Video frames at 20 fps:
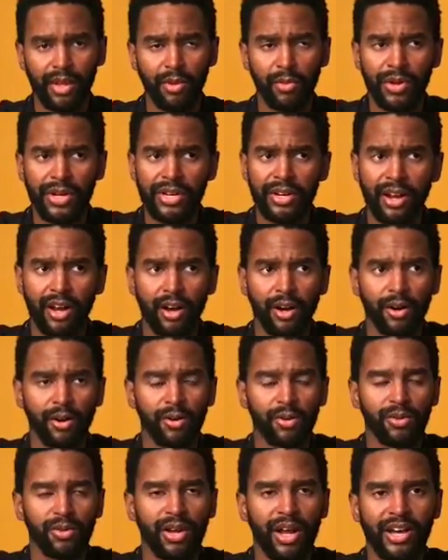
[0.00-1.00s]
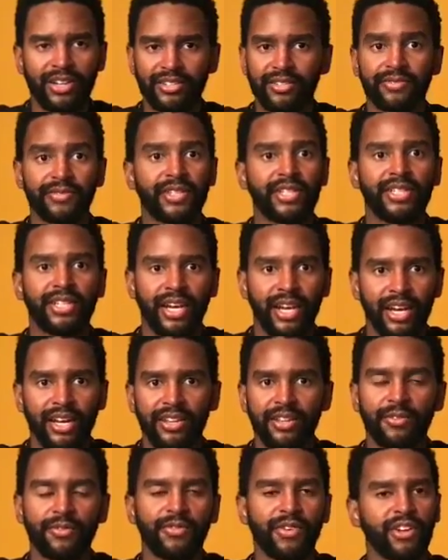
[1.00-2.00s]
we know as of today
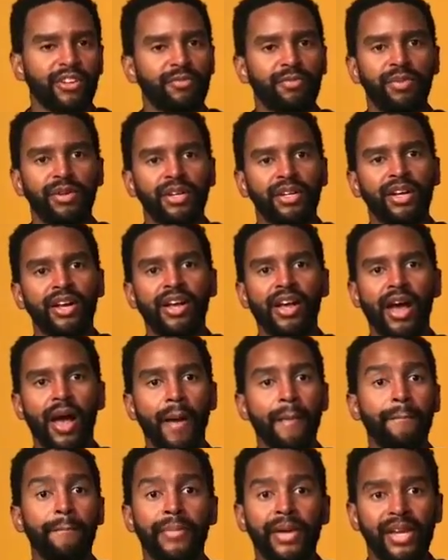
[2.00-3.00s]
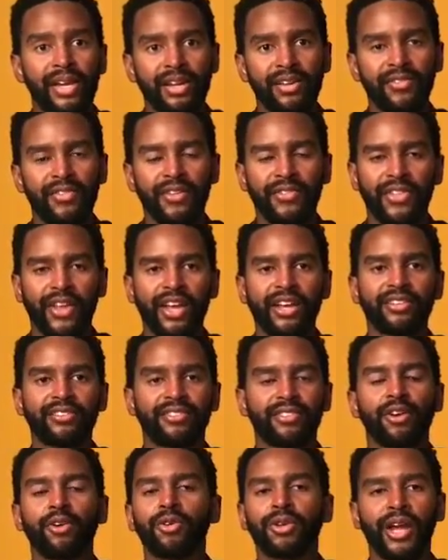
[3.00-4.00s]
that Facebook admitted that they had
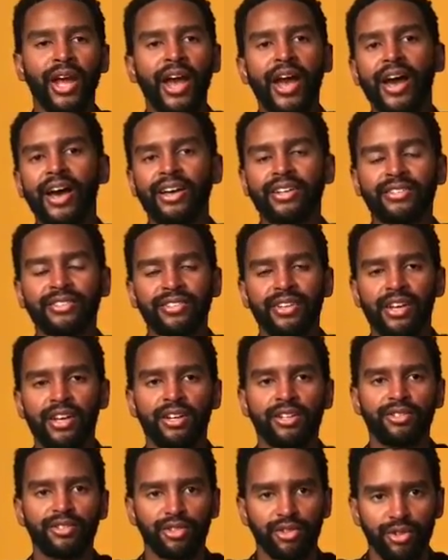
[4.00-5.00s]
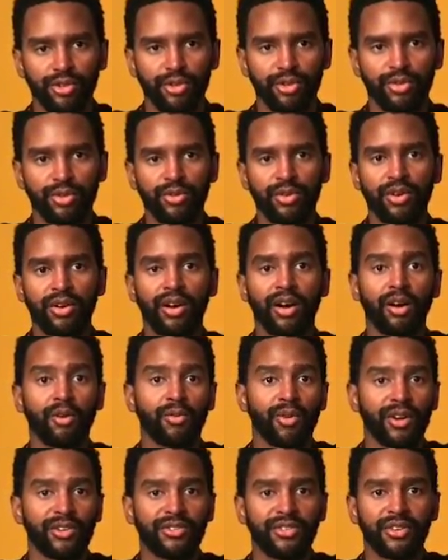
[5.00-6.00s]
sold ads to a
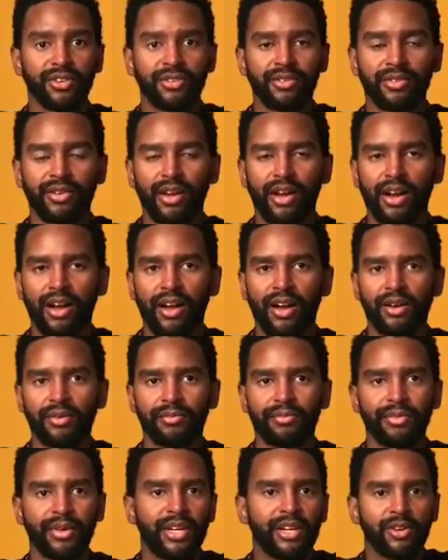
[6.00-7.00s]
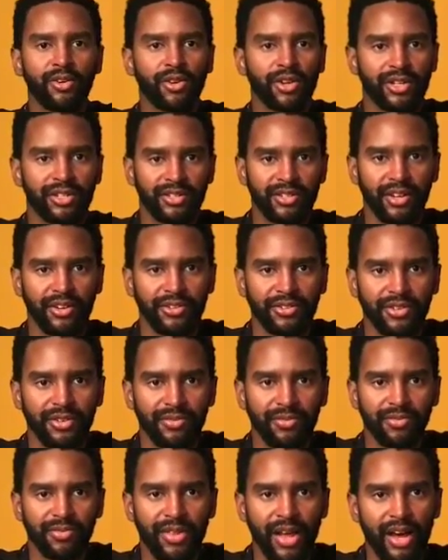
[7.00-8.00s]
Russian media organization
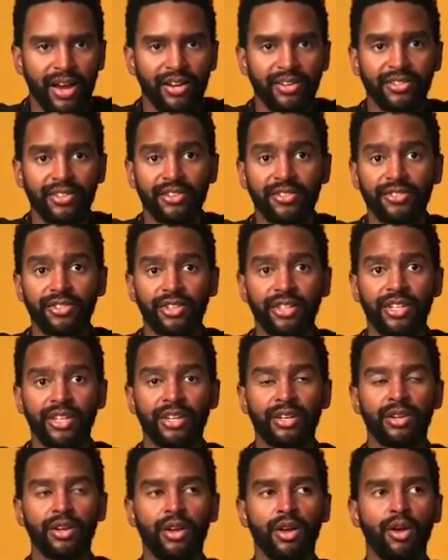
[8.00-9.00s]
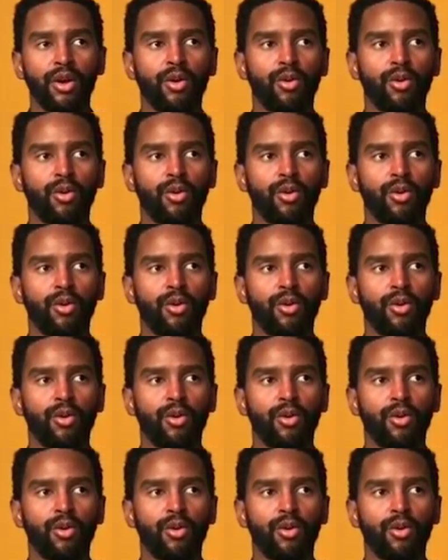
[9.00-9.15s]
that essentially